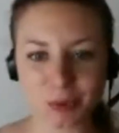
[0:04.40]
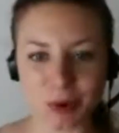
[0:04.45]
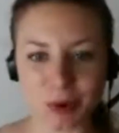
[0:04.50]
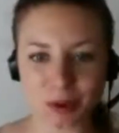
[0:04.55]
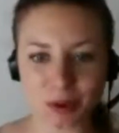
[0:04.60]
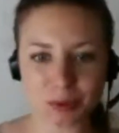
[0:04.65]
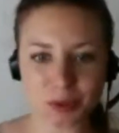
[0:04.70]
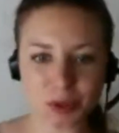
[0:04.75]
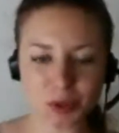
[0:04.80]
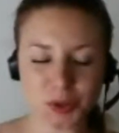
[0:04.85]

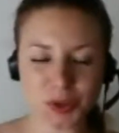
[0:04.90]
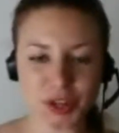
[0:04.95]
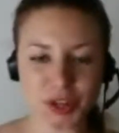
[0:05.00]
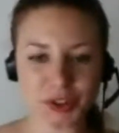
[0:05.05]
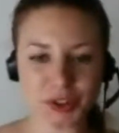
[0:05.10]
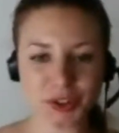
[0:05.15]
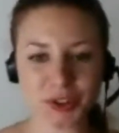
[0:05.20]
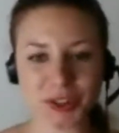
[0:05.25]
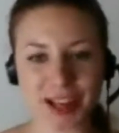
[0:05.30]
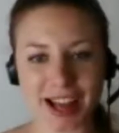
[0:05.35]
welcome to
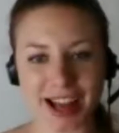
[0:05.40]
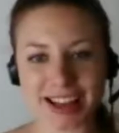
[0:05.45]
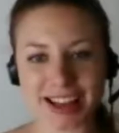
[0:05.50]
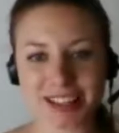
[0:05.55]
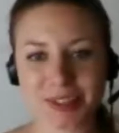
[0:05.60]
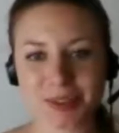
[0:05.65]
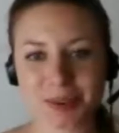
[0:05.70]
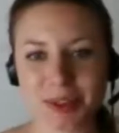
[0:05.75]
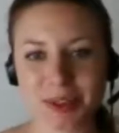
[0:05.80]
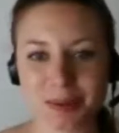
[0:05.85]
another
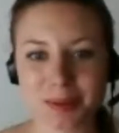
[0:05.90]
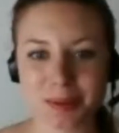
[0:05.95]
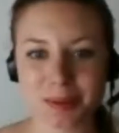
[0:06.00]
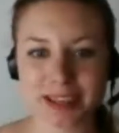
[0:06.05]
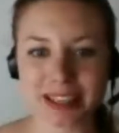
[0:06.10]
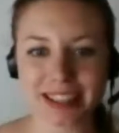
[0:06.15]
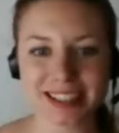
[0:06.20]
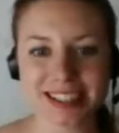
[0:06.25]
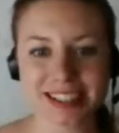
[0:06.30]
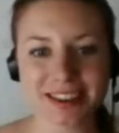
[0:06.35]
class with
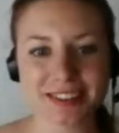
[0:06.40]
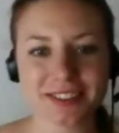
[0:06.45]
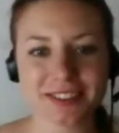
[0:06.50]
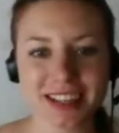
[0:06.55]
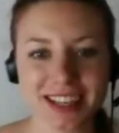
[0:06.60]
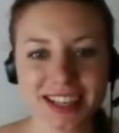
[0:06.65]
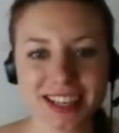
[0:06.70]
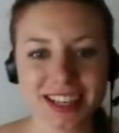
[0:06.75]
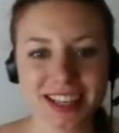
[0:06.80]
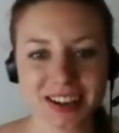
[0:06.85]
me,
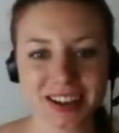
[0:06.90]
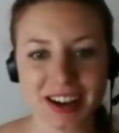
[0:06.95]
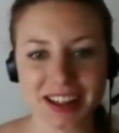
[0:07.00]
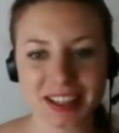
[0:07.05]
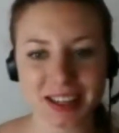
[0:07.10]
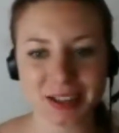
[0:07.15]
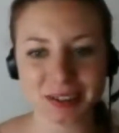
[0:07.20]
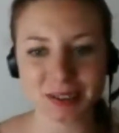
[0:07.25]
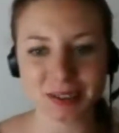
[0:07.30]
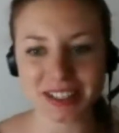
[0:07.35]
Stephanie, here at
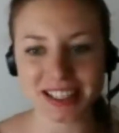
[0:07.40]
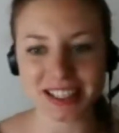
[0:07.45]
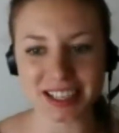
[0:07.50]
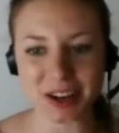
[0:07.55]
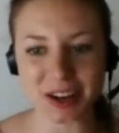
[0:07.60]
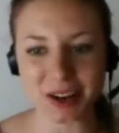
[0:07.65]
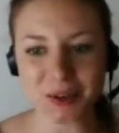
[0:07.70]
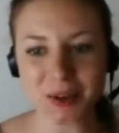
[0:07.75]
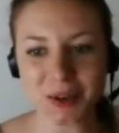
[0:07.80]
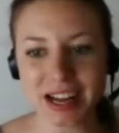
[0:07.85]

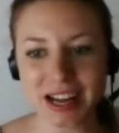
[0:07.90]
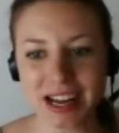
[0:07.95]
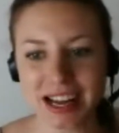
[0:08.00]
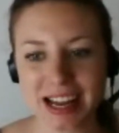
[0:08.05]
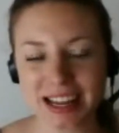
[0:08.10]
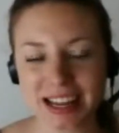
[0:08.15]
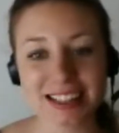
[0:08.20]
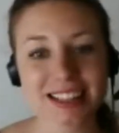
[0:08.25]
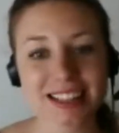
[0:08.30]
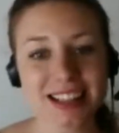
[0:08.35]
Linguistiko.
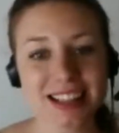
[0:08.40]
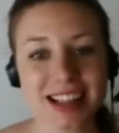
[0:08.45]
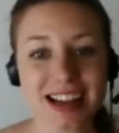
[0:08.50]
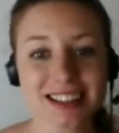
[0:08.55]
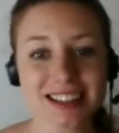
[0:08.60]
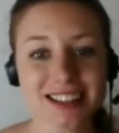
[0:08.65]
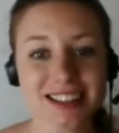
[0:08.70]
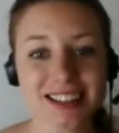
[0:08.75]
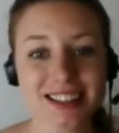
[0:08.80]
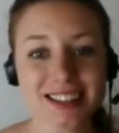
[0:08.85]
This
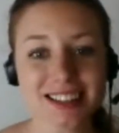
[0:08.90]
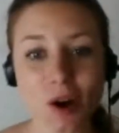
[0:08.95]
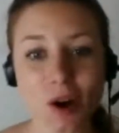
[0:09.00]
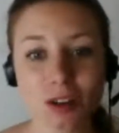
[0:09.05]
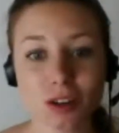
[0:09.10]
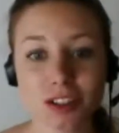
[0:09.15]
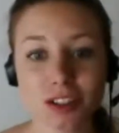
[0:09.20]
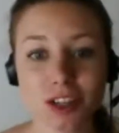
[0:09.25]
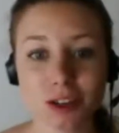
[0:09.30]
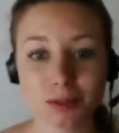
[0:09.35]
class is
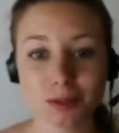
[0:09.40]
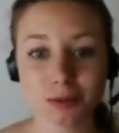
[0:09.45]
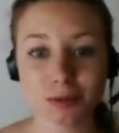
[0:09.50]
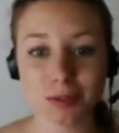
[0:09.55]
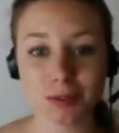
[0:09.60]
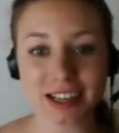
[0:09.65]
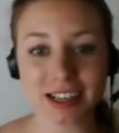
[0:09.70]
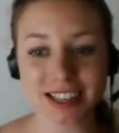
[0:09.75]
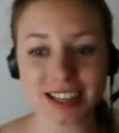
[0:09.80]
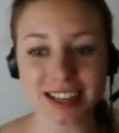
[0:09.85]
called
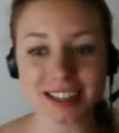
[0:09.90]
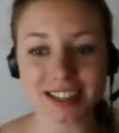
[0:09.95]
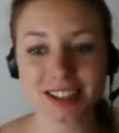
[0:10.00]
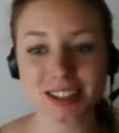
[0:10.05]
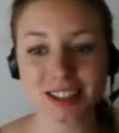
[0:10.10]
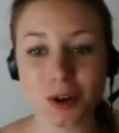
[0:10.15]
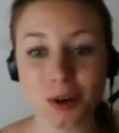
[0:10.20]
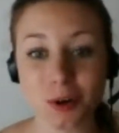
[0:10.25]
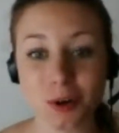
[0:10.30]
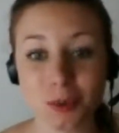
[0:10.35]
Correct It.
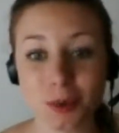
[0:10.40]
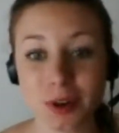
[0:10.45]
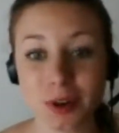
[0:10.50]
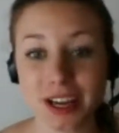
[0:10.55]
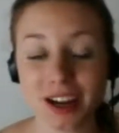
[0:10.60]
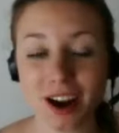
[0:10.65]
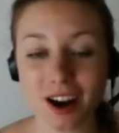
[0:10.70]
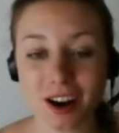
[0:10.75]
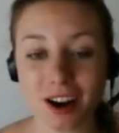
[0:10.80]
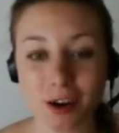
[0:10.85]
So
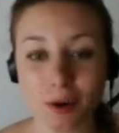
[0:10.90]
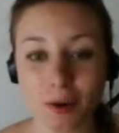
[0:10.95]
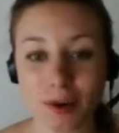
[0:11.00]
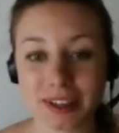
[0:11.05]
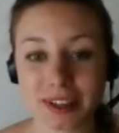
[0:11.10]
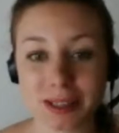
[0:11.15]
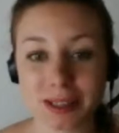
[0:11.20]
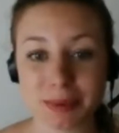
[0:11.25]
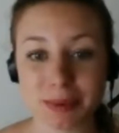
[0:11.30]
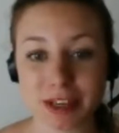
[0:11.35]
we are
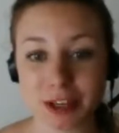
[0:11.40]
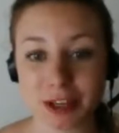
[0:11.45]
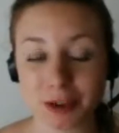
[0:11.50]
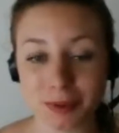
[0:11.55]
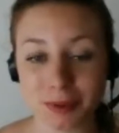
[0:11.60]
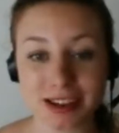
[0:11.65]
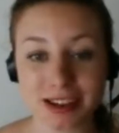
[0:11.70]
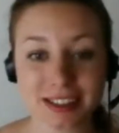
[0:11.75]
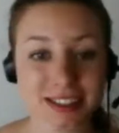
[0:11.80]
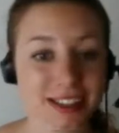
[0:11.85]
going to be
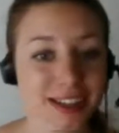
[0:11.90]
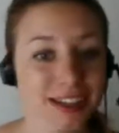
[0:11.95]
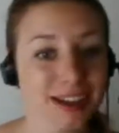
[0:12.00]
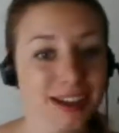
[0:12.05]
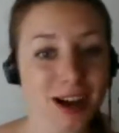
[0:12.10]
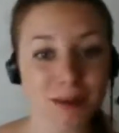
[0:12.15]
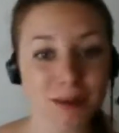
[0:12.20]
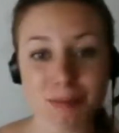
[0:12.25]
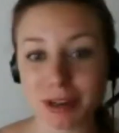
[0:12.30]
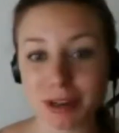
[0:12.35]

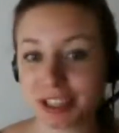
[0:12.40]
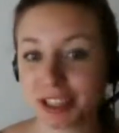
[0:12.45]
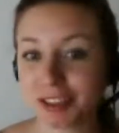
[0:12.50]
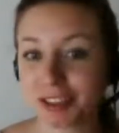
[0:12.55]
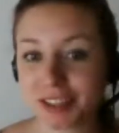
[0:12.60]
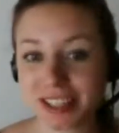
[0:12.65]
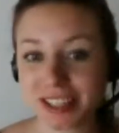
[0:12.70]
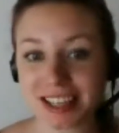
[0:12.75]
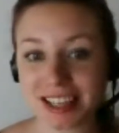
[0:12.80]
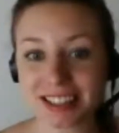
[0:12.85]
correcting a
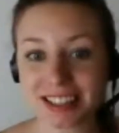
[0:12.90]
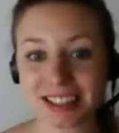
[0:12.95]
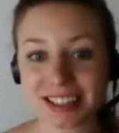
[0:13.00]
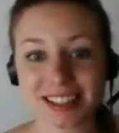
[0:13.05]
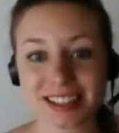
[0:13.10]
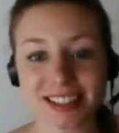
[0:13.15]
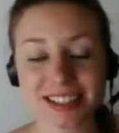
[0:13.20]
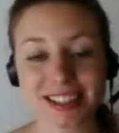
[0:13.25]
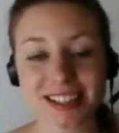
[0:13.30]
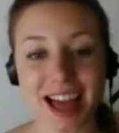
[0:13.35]
bunch of
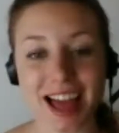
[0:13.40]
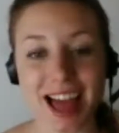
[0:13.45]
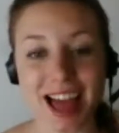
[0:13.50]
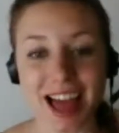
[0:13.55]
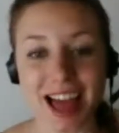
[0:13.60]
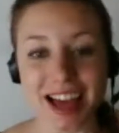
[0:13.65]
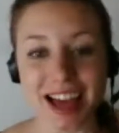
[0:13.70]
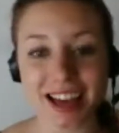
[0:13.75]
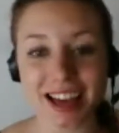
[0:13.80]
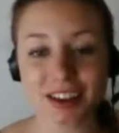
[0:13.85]
sentences,
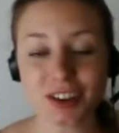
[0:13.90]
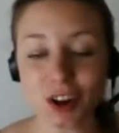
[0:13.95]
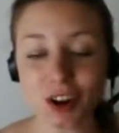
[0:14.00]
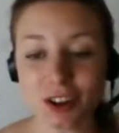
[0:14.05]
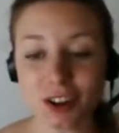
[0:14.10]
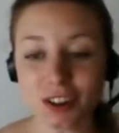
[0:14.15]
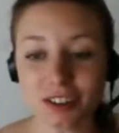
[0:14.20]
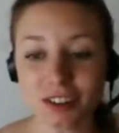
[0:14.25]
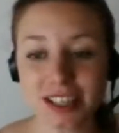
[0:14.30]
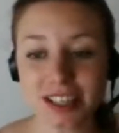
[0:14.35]
and
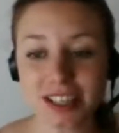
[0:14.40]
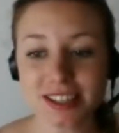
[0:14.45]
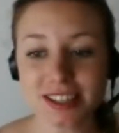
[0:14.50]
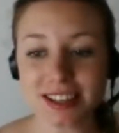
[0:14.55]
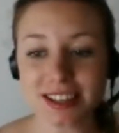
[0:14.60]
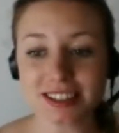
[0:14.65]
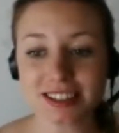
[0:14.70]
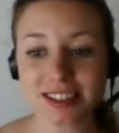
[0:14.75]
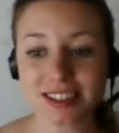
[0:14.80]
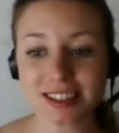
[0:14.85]
all of these
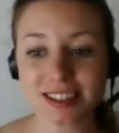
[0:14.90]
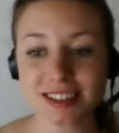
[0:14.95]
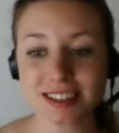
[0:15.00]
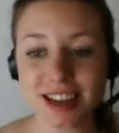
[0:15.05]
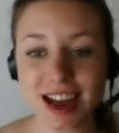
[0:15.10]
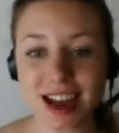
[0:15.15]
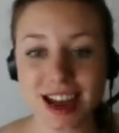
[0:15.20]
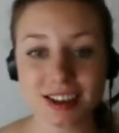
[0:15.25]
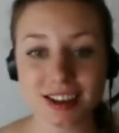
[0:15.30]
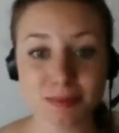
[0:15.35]

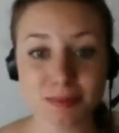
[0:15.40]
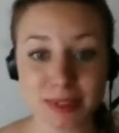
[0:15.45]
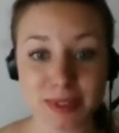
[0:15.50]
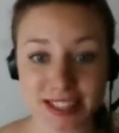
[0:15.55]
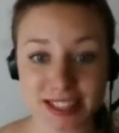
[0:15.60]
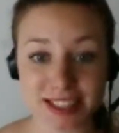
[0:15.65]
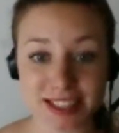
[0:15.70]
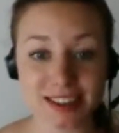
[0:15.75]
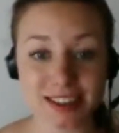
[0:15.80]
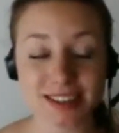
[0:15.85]
sentences have
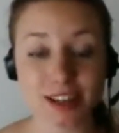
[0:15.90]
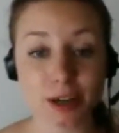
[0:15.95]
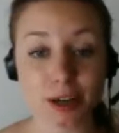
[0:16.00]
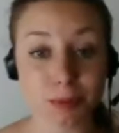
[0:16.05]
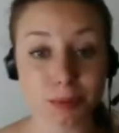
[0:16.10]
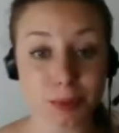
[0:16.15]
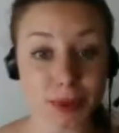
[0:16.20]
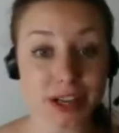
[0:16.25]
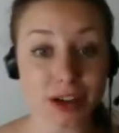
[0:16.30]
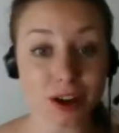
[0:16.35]
mistakes that
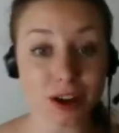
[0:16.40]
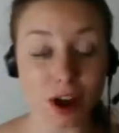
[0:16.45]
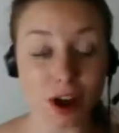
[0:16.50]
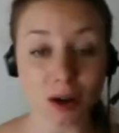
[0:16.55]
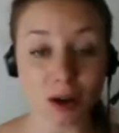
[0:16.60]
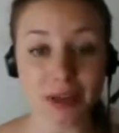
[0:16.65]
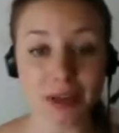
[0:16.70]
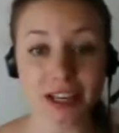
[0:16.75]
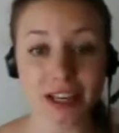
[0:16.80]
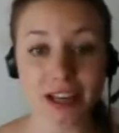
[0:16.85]
are pretty
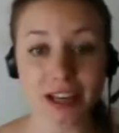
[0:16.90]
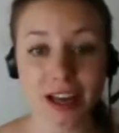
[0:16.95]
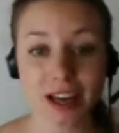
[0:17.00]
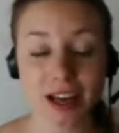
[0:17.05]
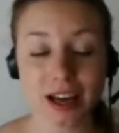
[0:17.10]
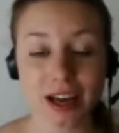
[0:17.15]
common,